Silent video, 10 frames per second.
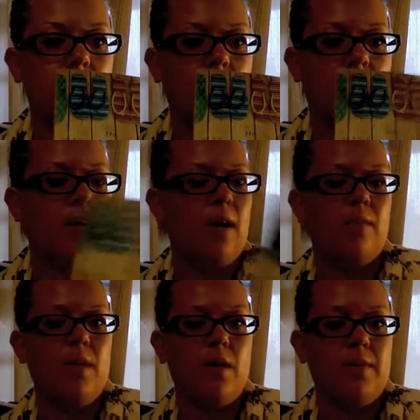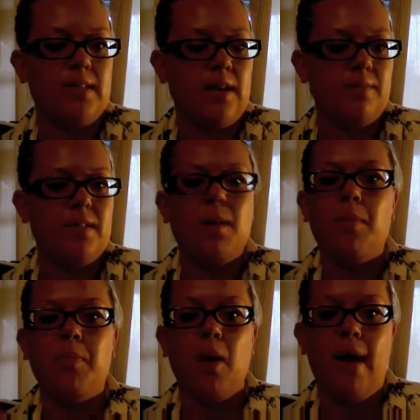I don't know. It was some Summer
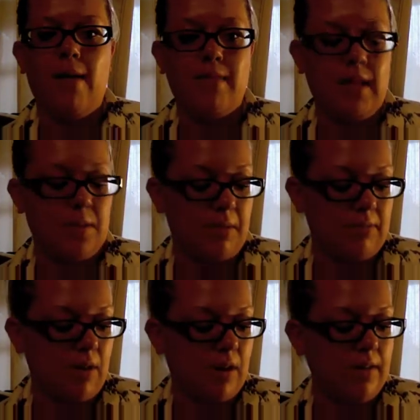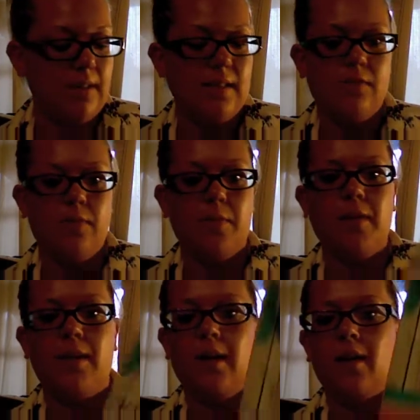Blowout. That's what it was called. This is from
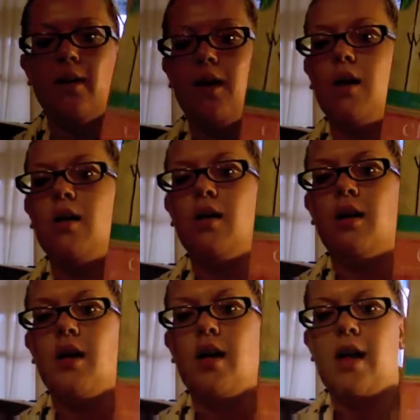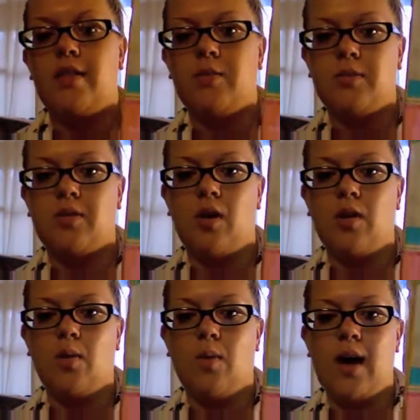Claire Cook, and this one's
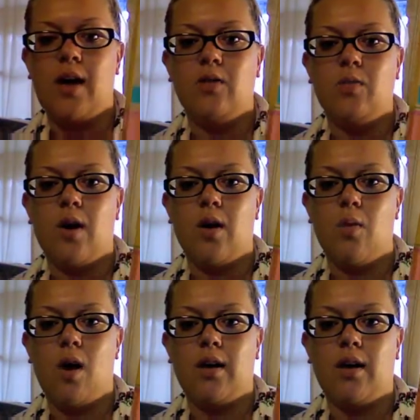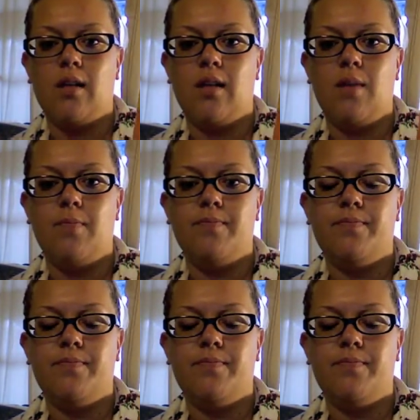called The Wild Water Walking Club.